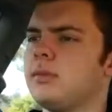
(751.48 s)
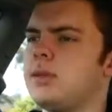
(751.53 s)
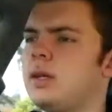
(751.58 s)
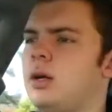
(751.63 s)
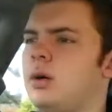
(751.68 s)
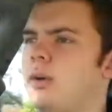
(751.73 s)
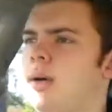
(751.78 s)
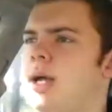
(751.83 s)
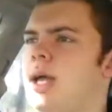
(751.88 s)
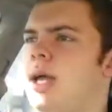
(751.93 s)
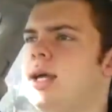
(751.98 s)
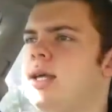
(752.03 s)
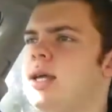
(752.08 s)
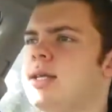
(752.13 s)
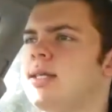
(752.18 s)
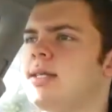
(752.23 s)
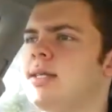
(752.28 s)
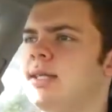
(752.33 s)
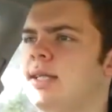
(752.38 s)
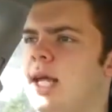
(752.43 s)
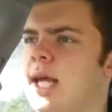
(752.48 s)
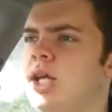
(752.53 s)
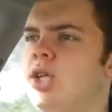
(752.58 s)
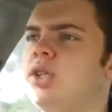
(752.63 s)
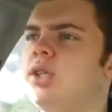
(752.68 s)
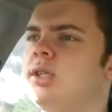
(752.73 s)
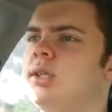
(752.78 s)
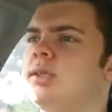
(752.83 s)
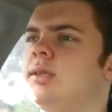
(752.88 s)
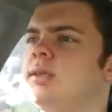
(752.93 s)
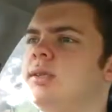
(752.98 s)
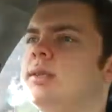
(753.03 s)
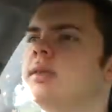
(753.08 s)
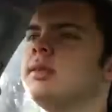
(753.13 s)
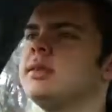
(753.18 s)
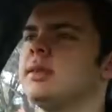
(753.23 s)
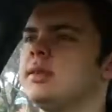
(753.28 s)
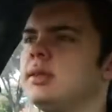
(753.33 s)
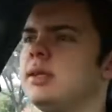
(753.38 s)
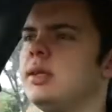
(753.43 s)
that we as a nation
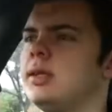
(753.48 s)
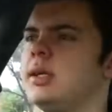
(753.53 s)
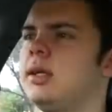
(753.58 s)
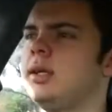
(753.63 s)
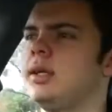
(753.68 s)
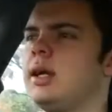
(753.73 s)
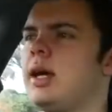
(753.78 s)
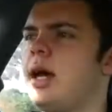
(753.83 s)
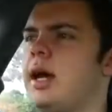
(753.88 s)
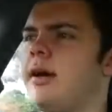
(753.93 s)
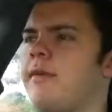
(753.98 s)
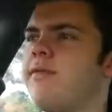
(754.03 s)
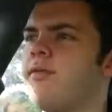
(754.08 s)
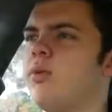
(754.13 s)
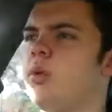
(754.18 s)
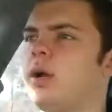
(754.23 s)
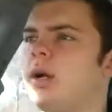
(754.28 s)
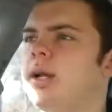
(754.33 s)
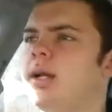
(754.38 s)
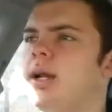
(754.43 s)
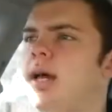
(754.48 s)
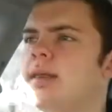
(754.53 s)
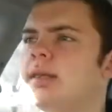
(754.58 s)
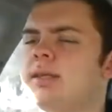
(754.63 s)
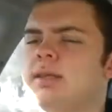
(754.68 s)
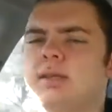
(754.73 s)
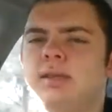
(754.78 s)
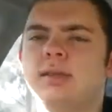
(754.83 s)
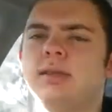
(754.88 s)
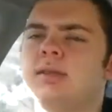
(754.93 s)
have for one another.